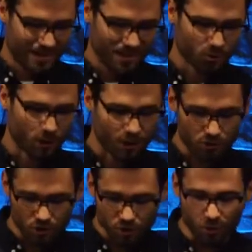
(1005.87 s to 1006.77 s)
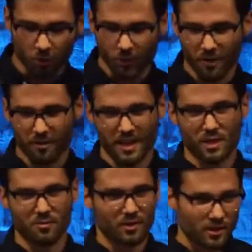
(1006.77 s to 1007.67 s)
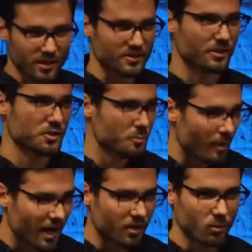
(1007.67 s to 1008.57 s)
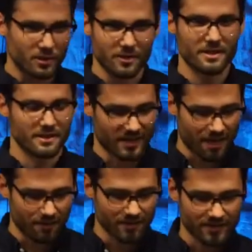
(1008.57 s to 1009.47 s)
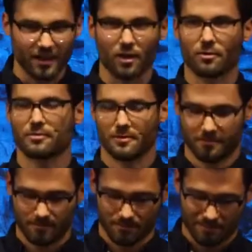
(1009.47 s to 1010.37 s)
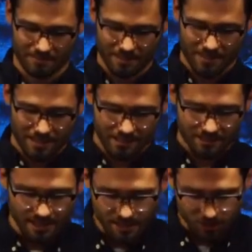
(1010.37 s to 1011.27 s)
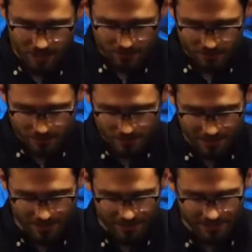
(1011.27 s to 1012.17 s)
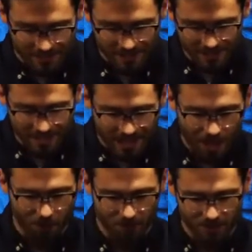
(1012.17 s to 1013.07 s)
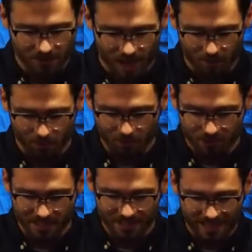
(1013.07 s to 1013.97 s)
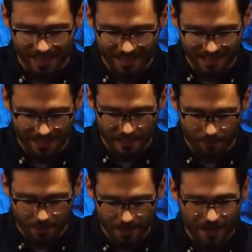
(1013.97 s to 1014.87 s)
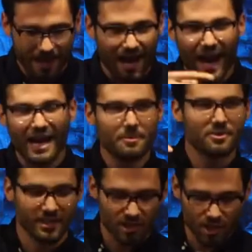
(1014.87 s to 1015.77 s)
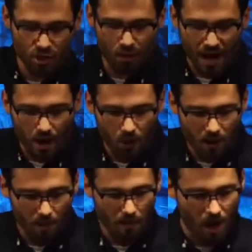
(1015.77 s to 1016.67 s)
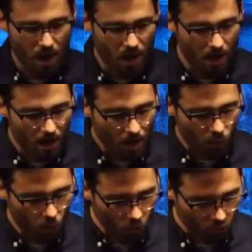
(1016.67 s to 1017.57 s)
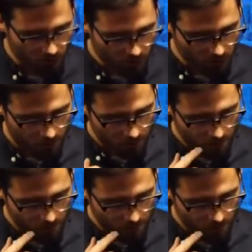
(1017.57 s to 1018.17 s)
So what do you do when the thing you fear isn't a spider? What if it is death itself? You see, Jesus is sending out the disciples. He's telling them, I am sending you out among wolves.